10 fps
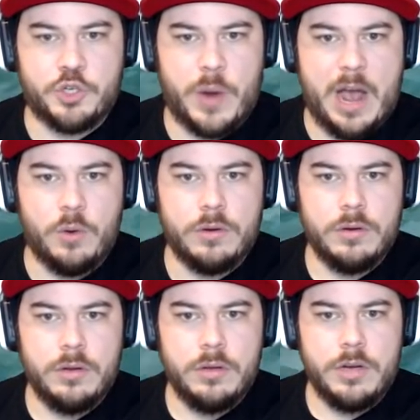trout.
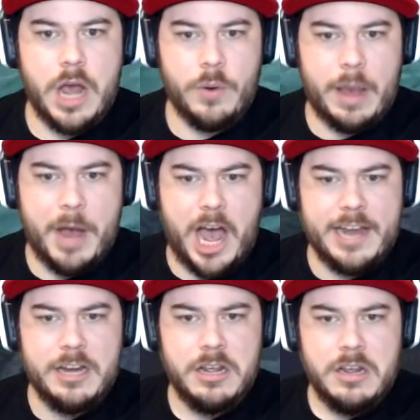No, come
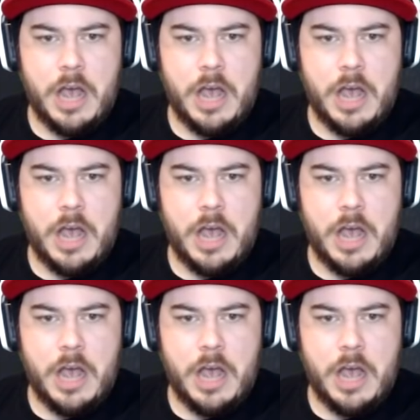on!